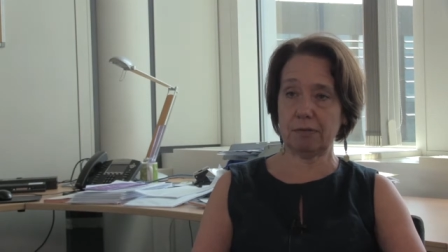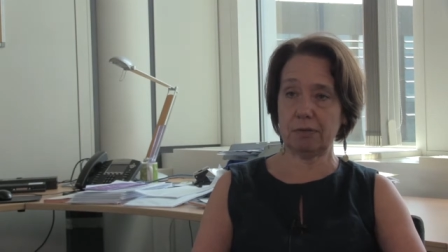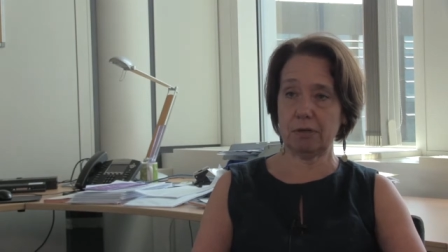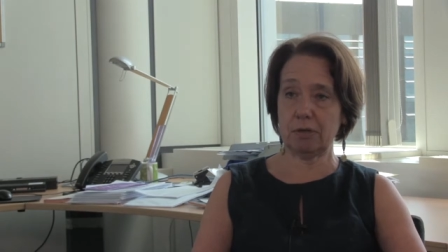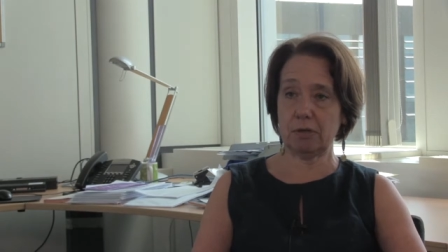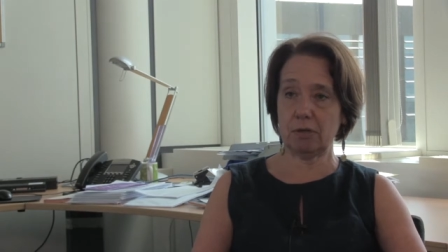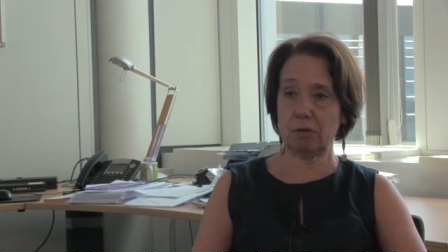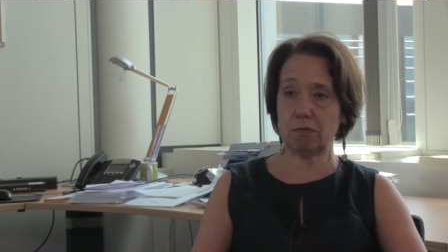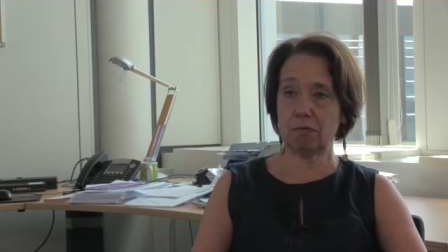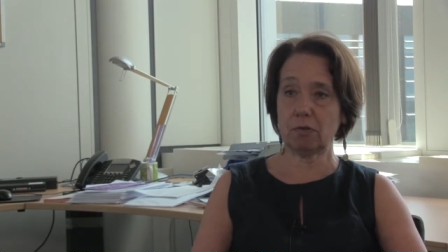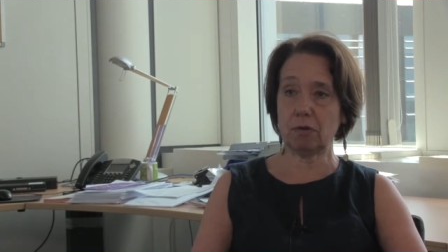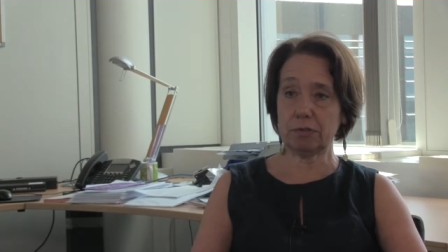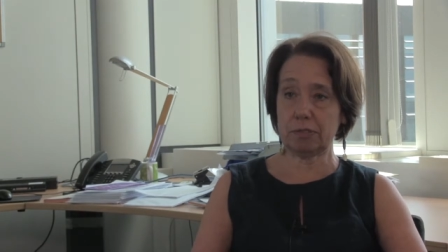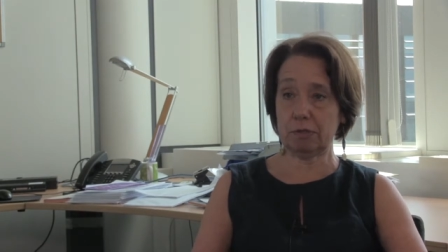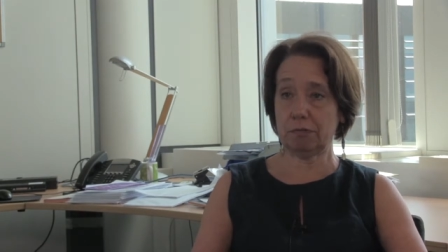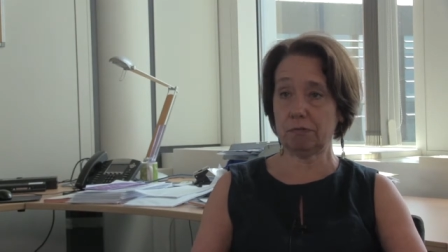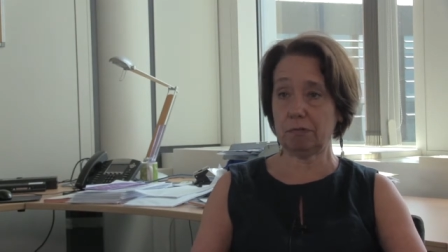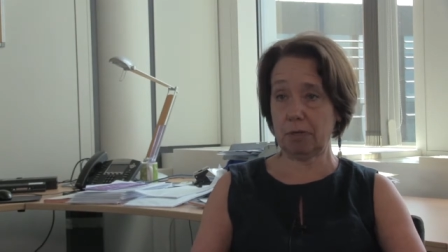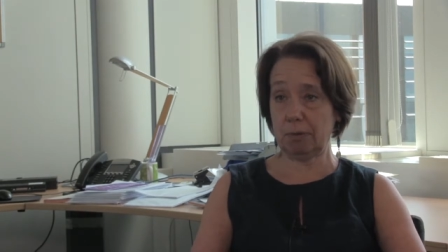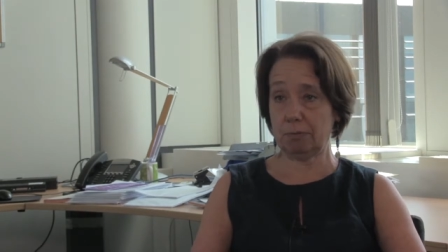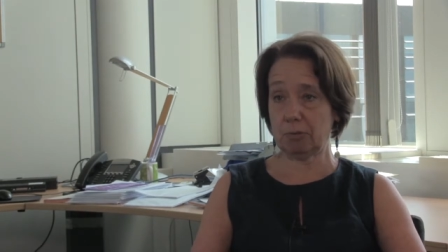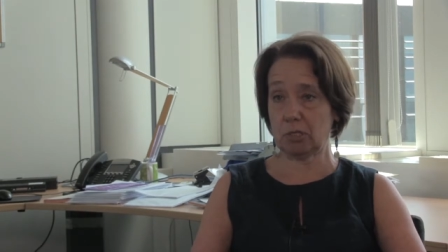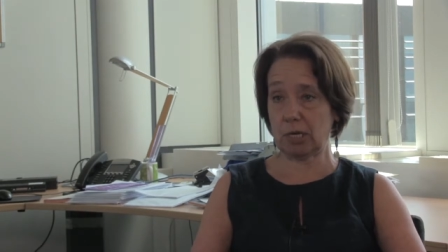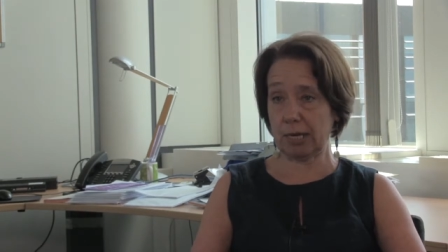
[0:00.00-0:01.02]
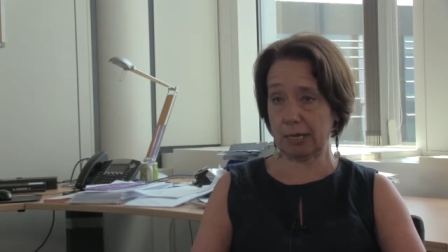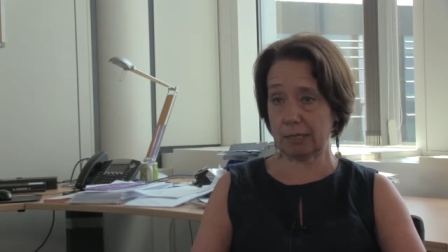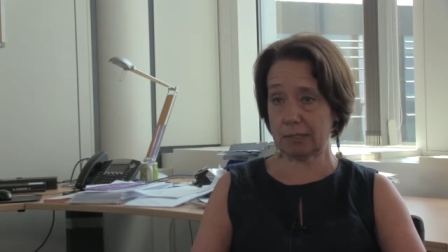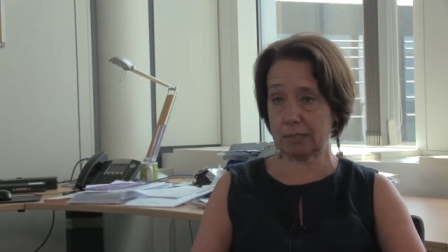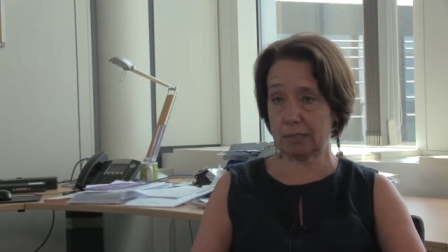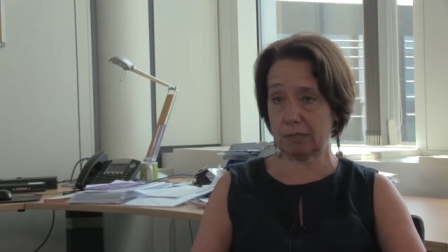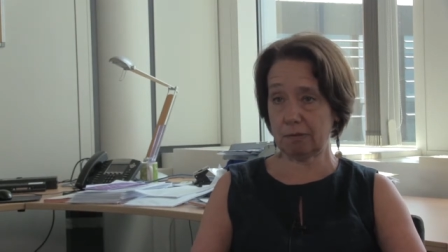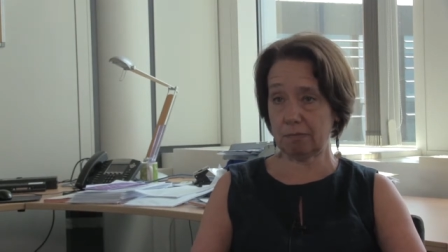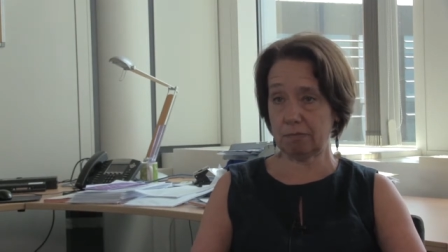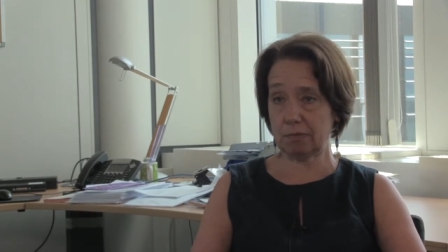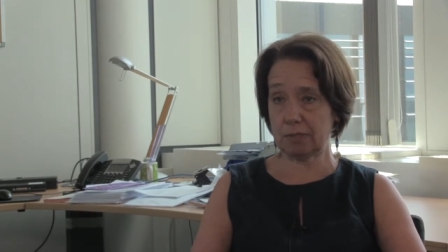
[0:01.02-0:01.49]
that you've got different
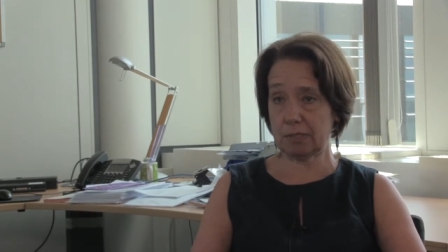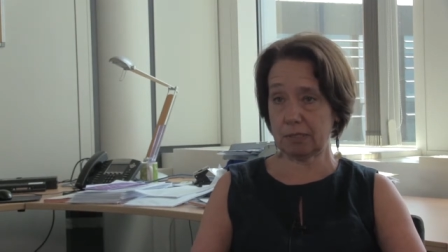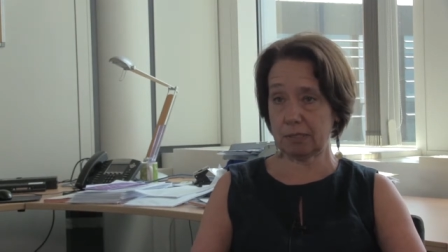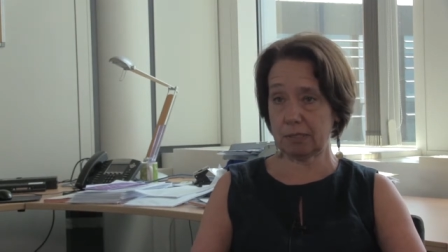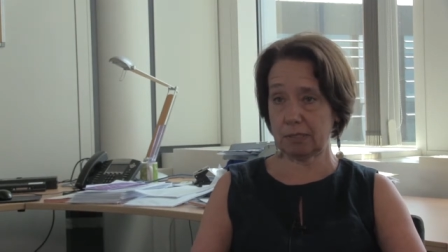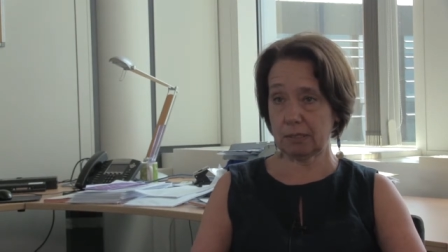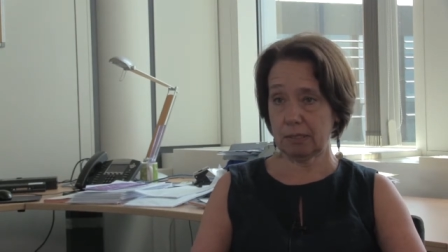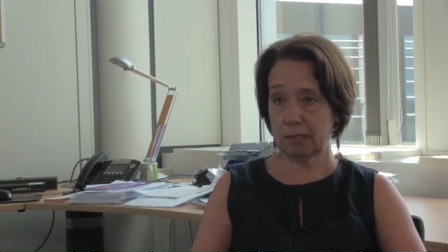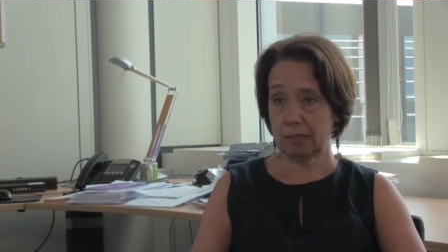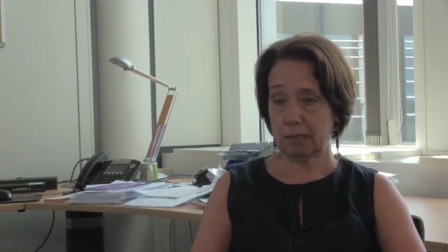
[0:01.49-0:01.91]
objectives.